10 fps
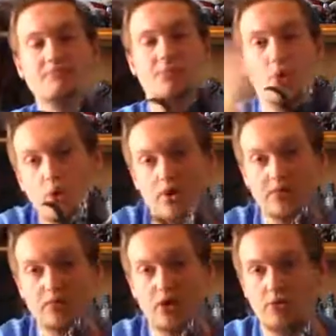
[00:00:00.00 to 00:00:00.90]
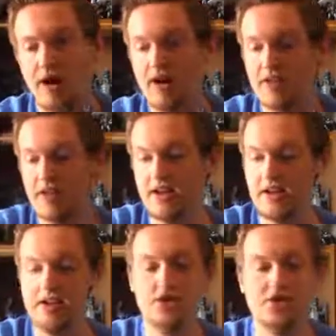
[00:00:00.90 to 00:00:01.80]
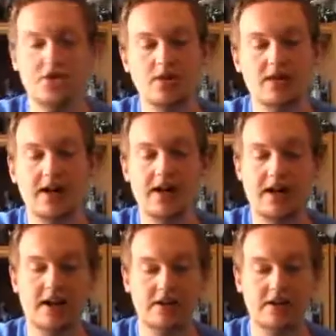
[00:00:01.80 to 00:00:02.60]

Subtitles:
more of a robot than the Showa Gigan.